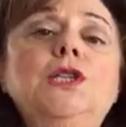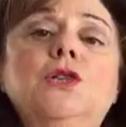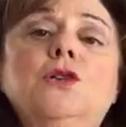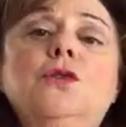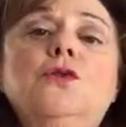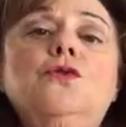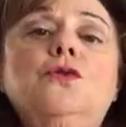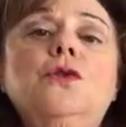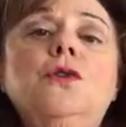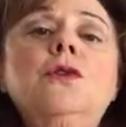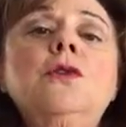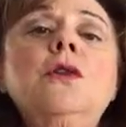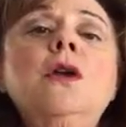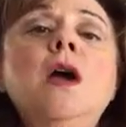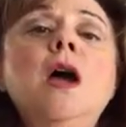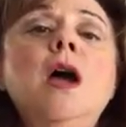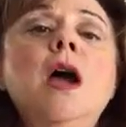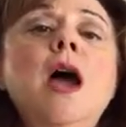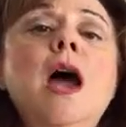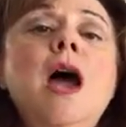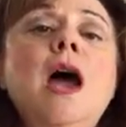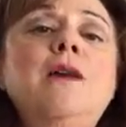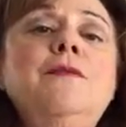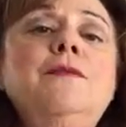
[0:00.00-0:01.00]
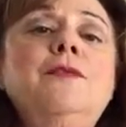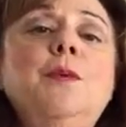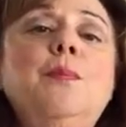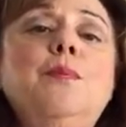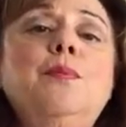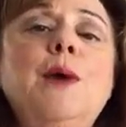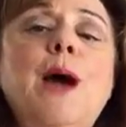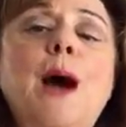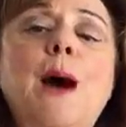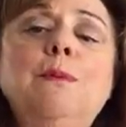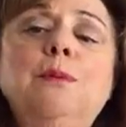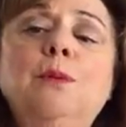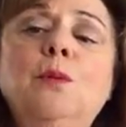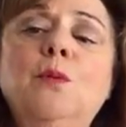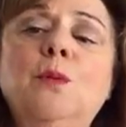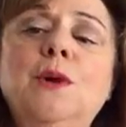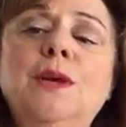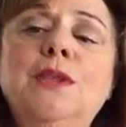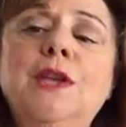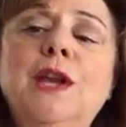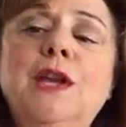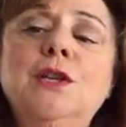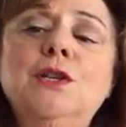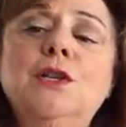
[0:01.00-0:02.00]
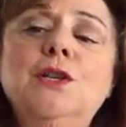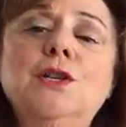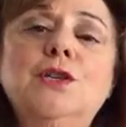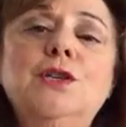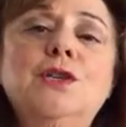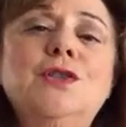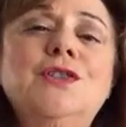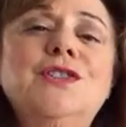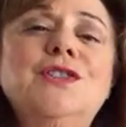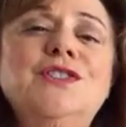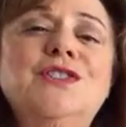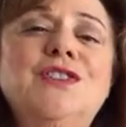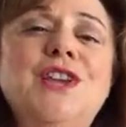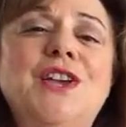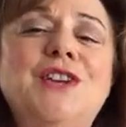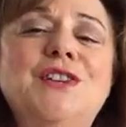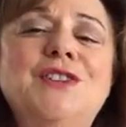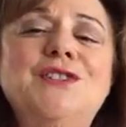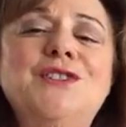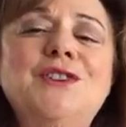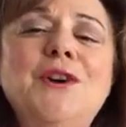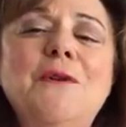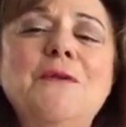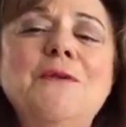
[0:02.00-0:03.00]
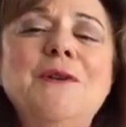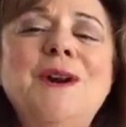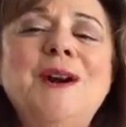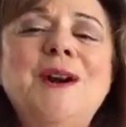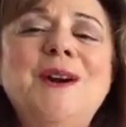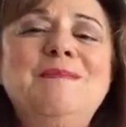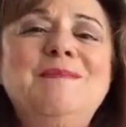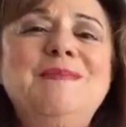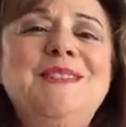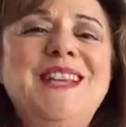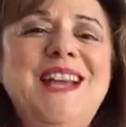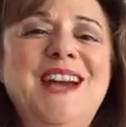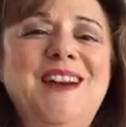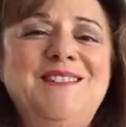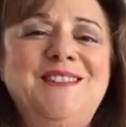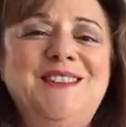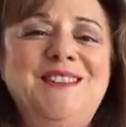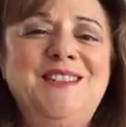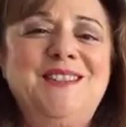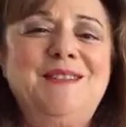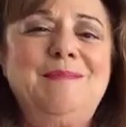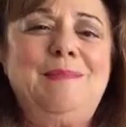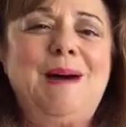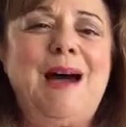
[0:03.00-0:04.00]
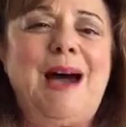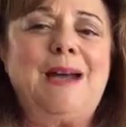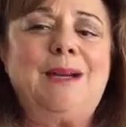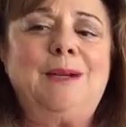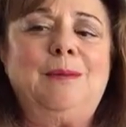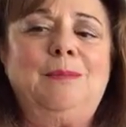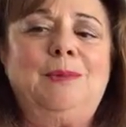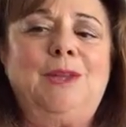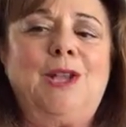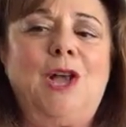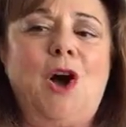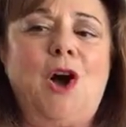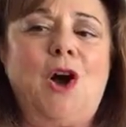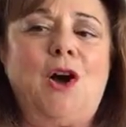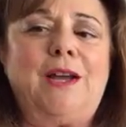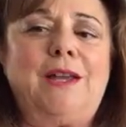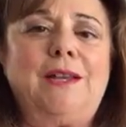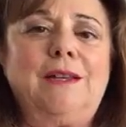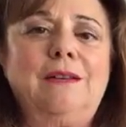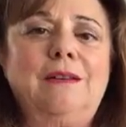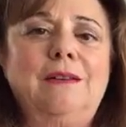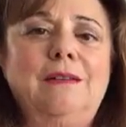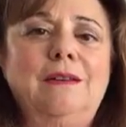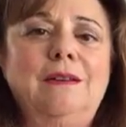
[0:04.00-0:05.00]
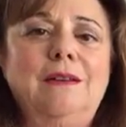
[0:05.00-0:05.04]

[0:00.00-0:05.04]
children have the problem where they don't come down to the bottom line.